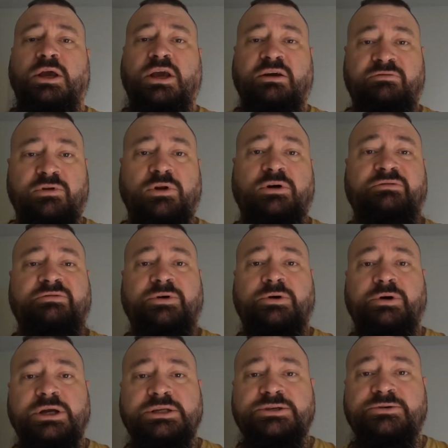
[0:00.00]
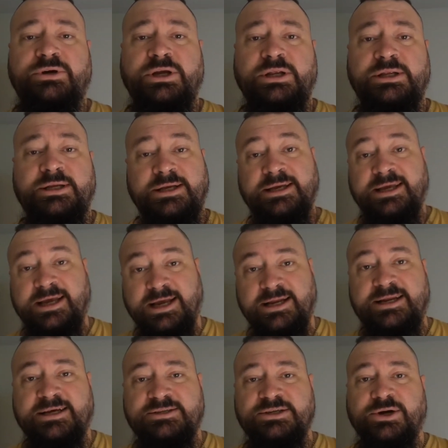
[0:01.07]
if you're looking for a green screen,
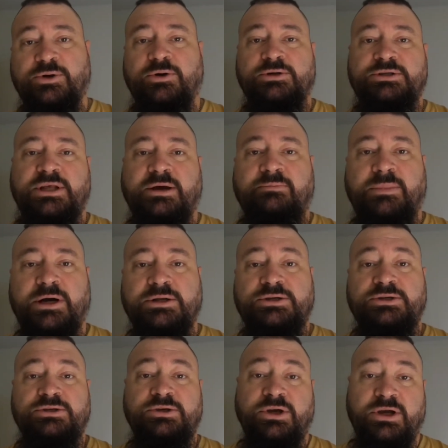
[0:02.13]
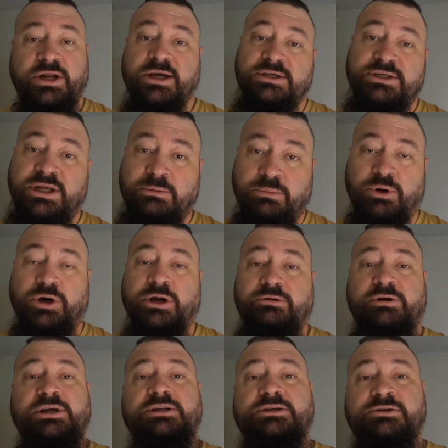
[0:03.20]
it doesn't cost that much. You can actually buy
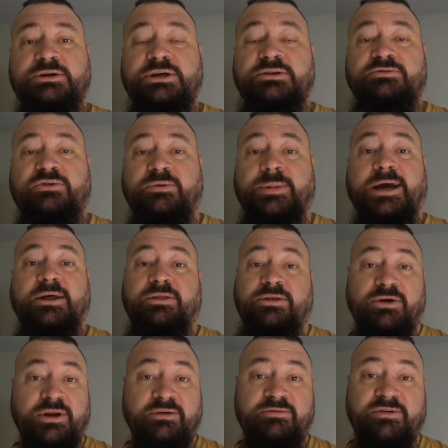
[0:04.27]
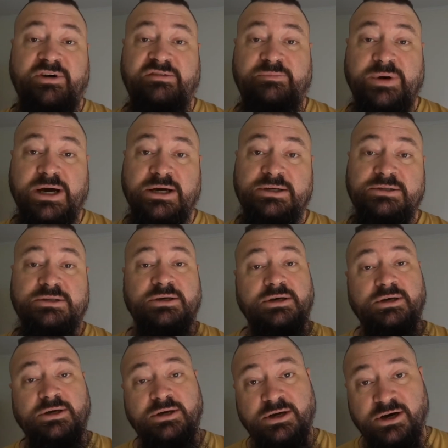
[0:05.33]
green screens for about 35 bucks.
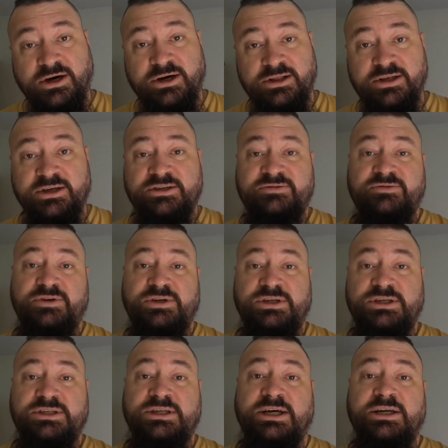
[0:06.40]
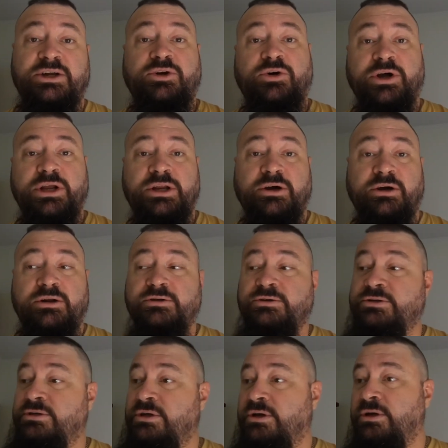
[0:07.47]
I've got this for just under
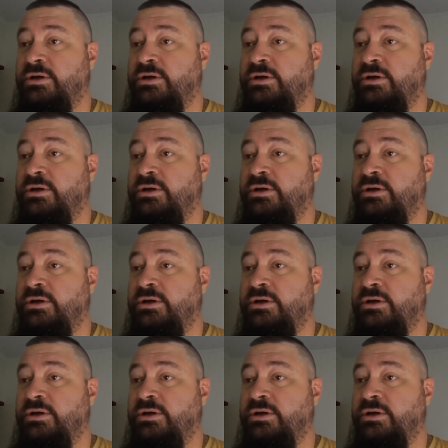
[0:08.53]
$90.